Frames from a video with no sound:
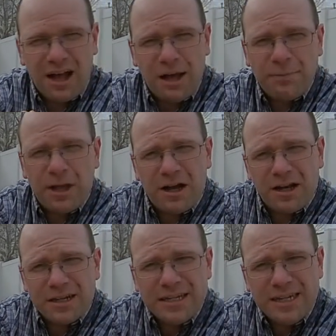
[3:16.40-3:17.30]

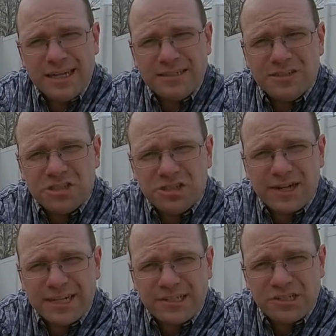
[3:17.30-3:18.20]
oblong and
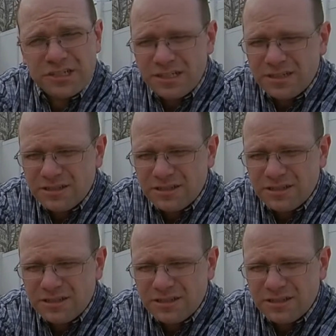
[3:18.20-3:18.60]
stretched